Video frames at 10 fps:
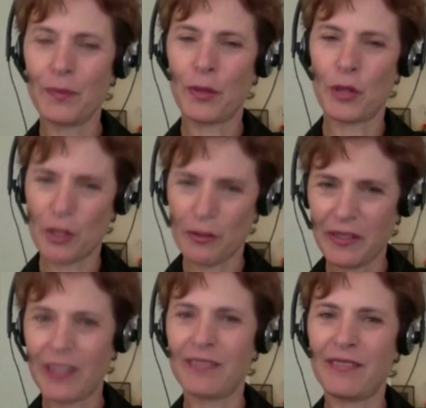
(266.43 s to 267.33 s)

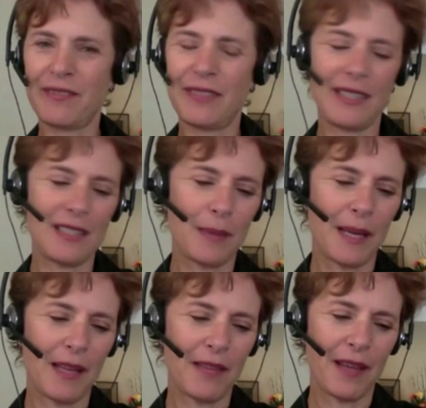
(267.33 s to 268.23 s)
persevere in
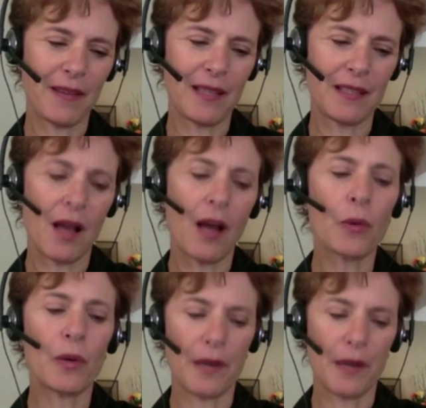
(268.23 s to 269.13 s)
spite of the fact that it's
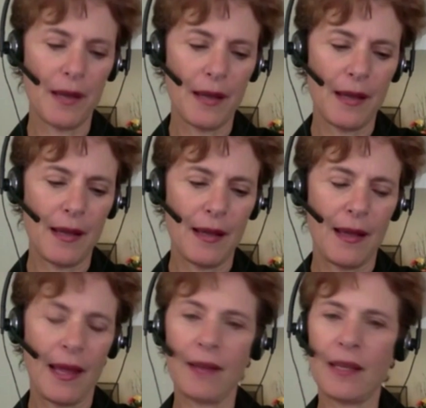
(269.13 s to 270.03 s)
awkward.
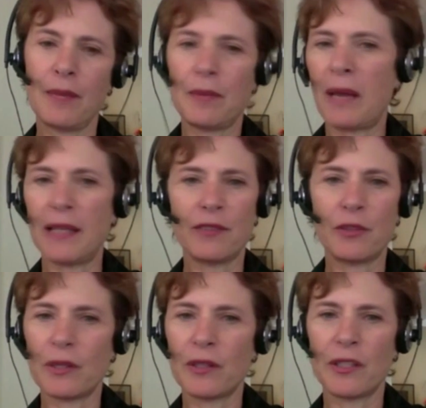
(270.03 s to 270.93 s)
And keep in mind,
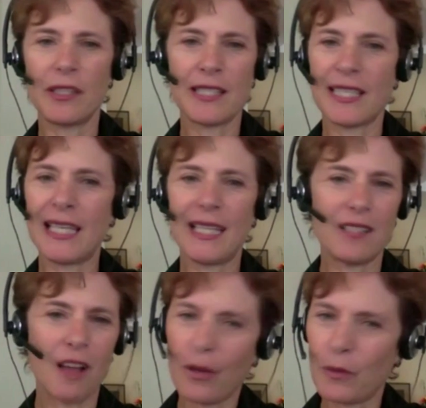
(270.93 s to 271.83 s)
if you were learning to ski,
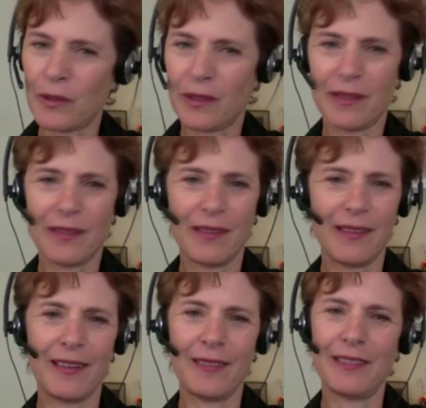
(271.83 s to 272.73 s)
it's awkward.
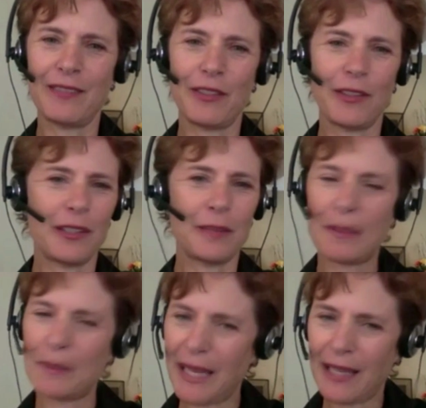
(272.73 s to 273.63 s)
If you're learning to
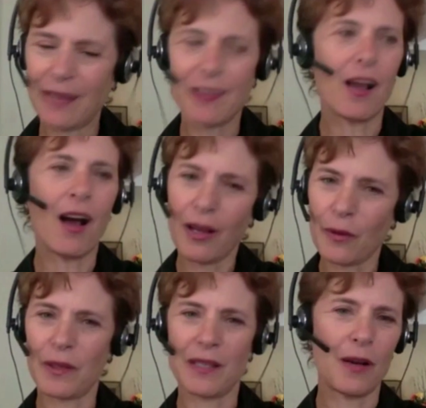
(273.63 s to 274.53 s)
play piano, it's
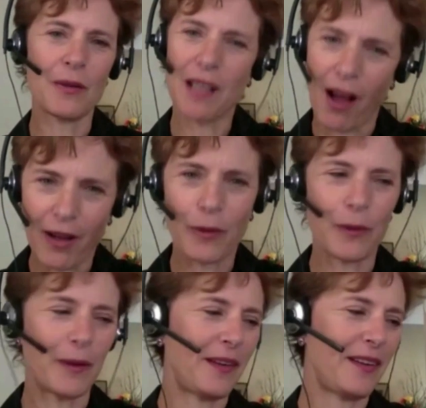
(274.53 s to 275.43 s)
awkward. It's always
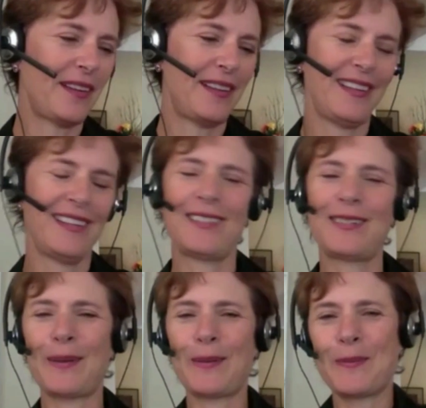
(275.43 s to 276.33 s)
awkward.
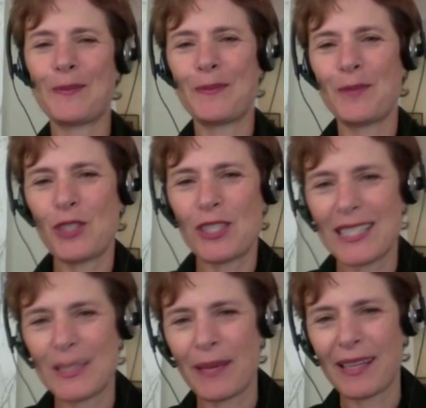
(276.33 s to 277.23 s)
So just
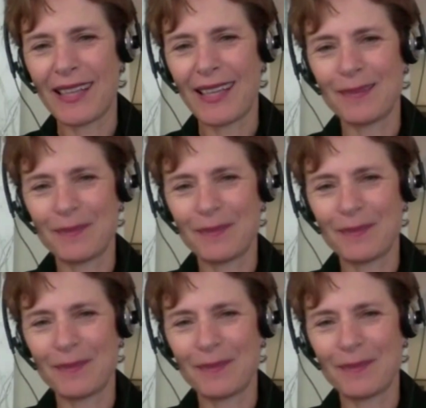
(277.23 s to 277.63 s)
expect that.